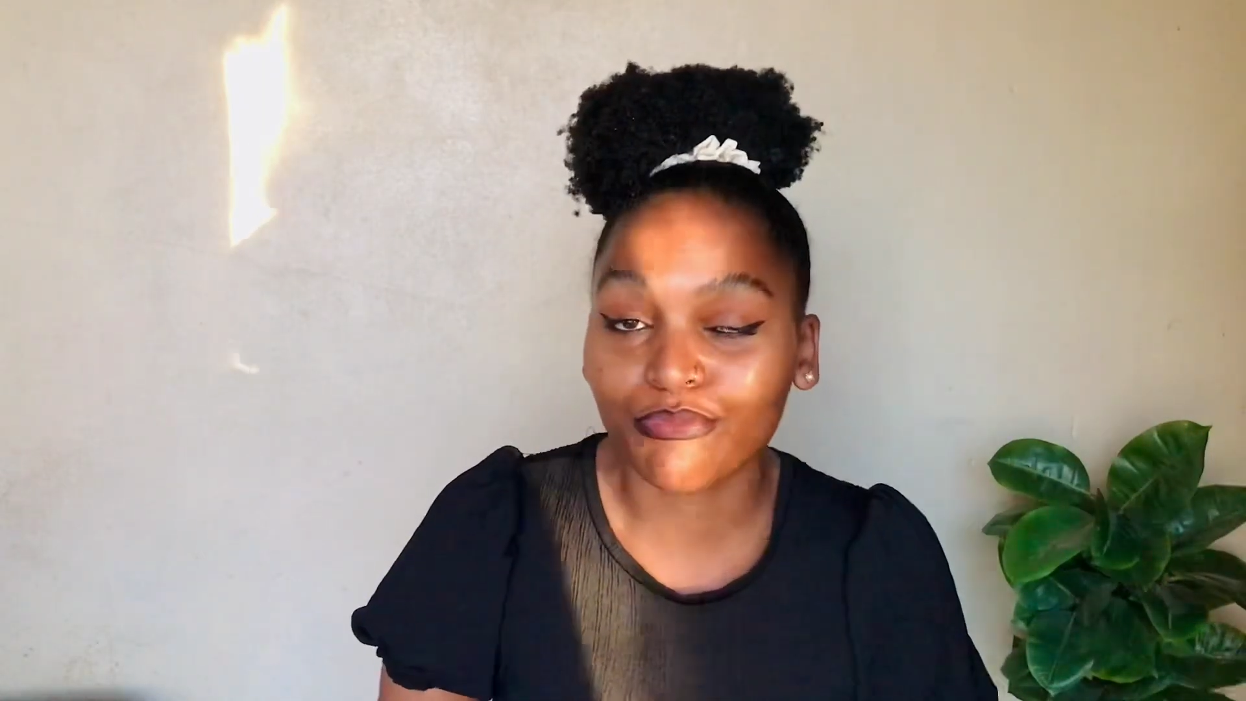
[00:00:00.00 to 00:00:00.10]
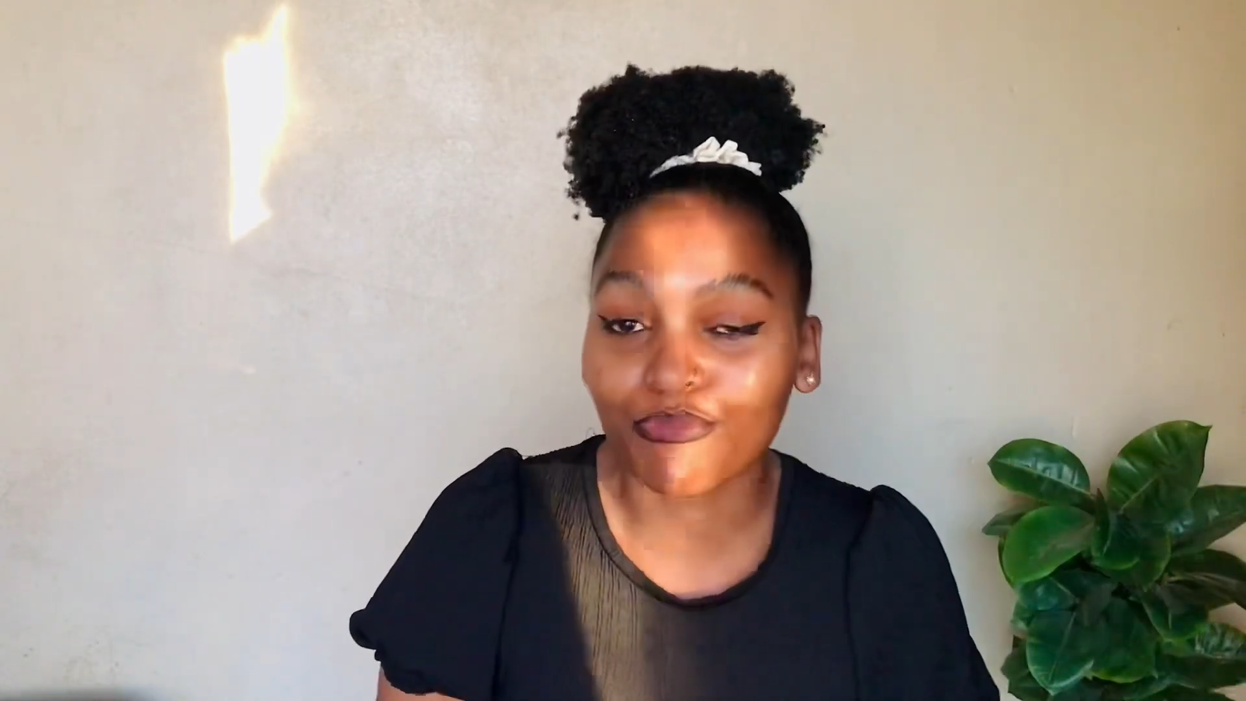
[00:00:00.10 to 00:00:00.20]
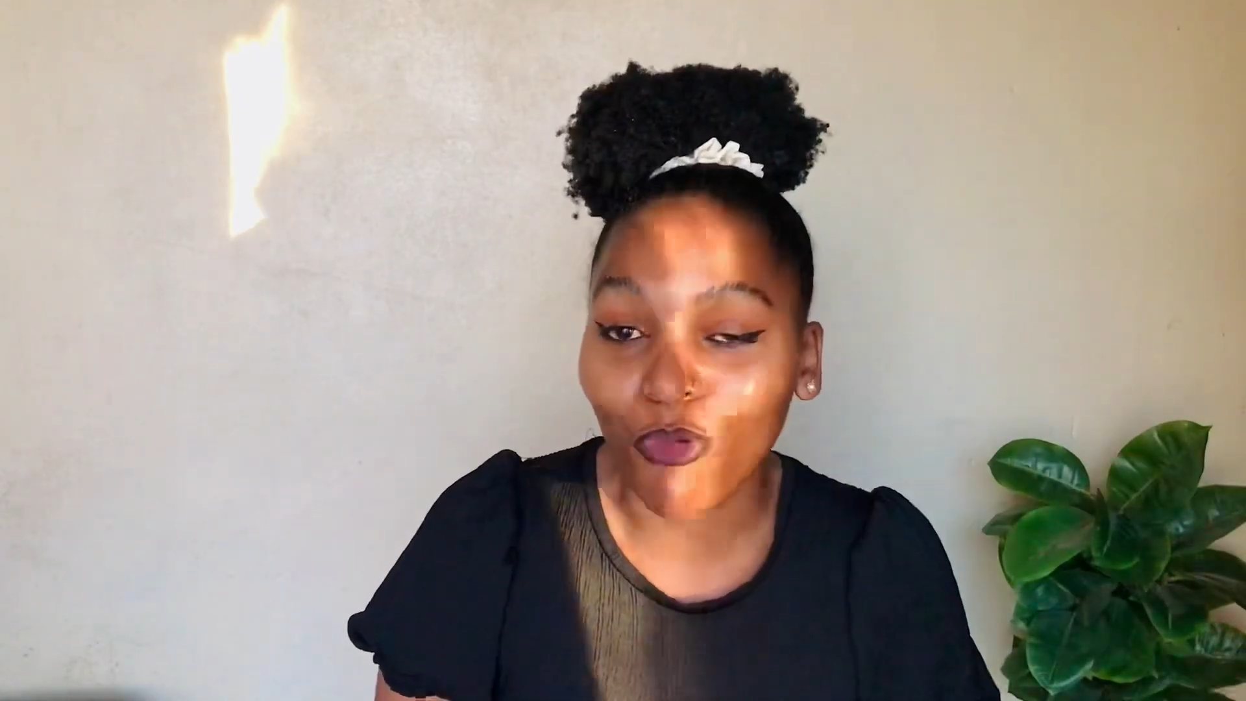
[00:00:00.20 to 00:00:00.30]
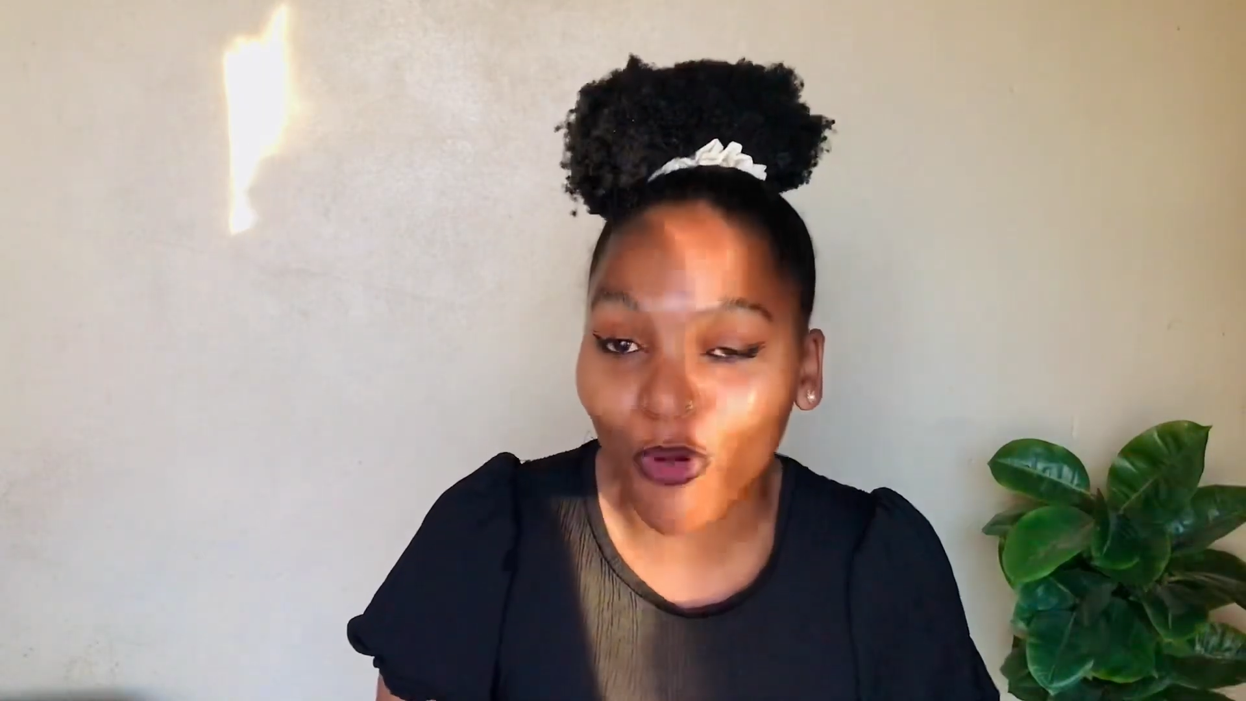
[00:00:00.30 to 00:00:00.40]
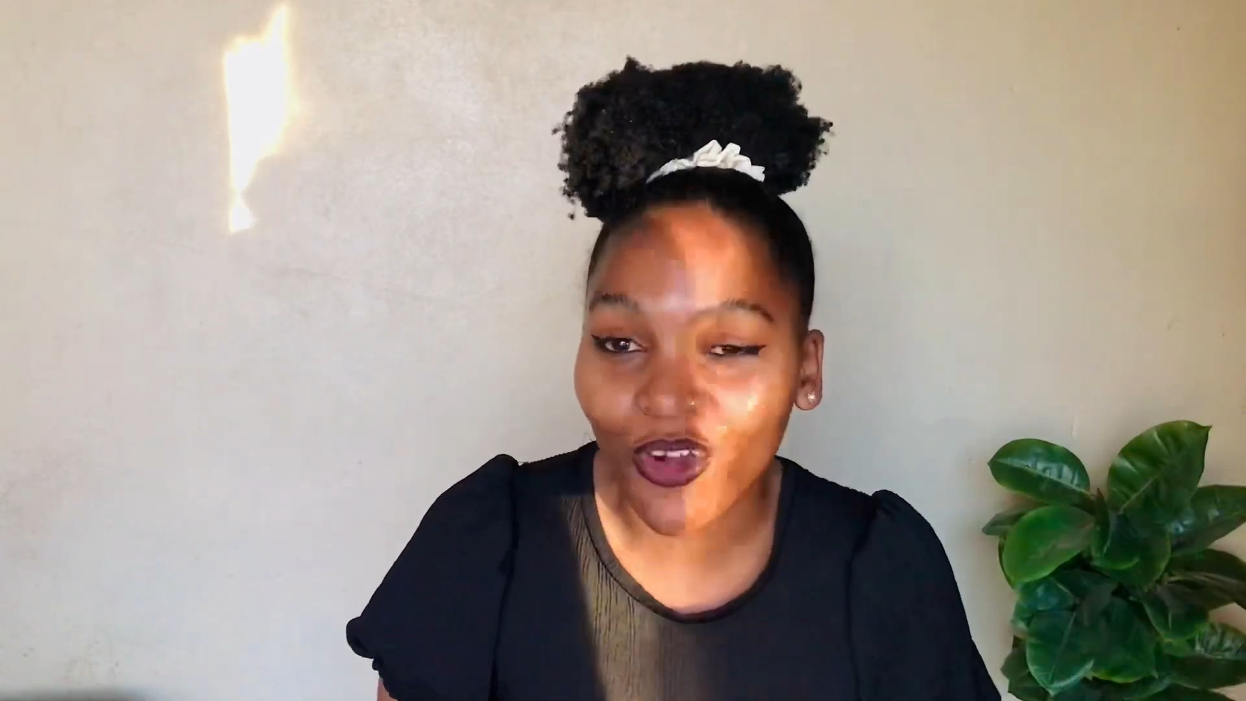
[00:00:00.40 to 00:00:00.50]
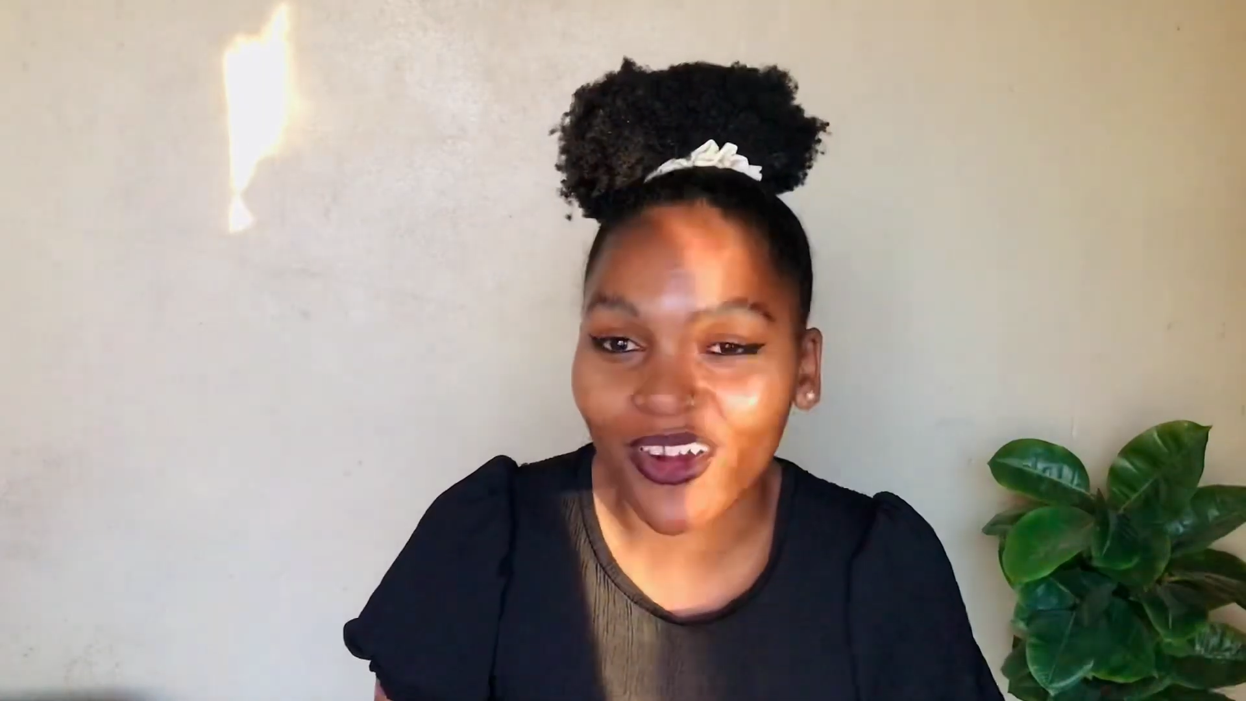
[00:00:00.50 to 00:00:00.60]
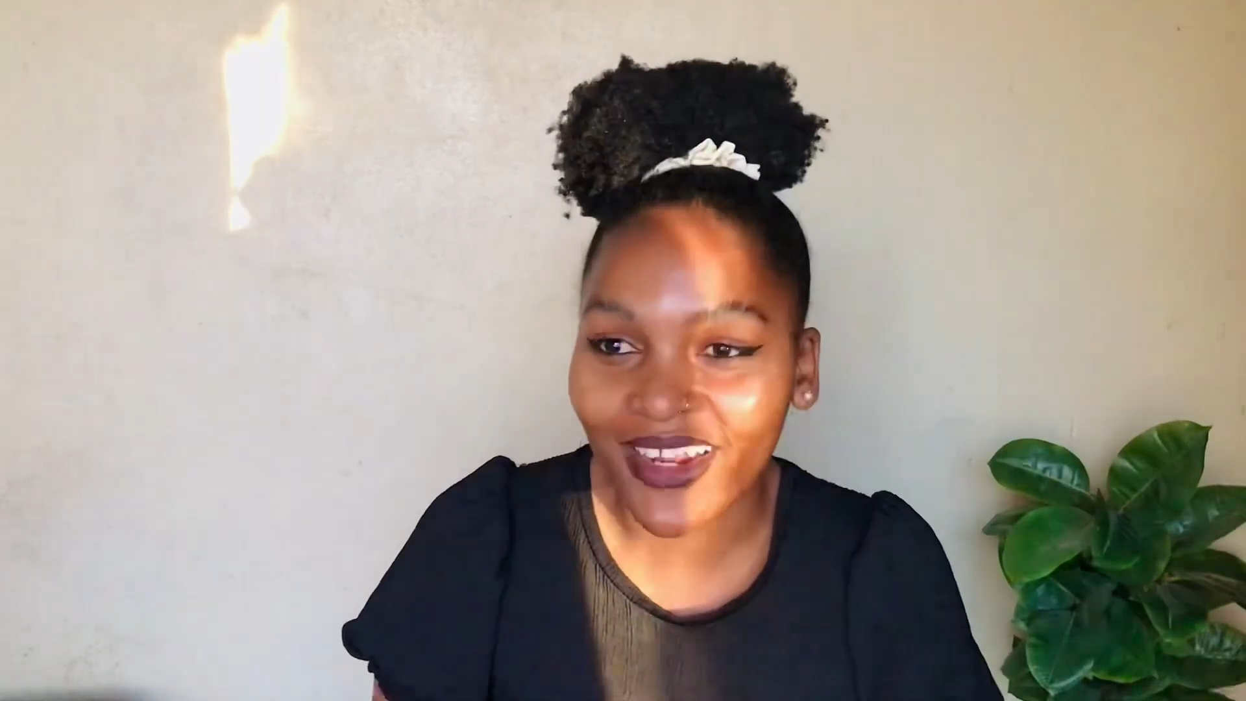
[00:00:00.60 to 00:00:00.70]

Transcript: more